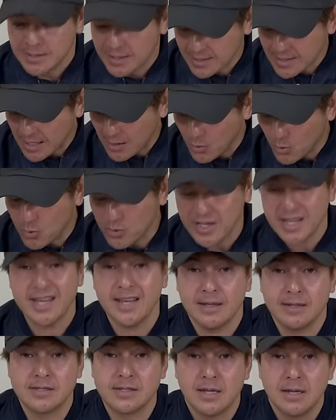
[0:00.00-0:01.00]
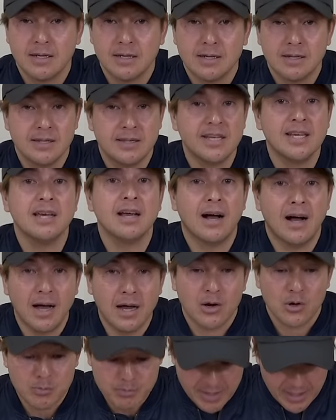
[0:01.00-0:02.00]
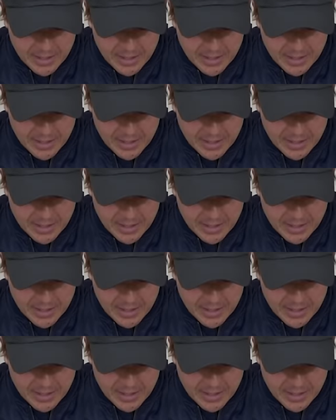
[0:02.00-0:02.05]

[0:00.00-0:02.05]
Terao is the Iron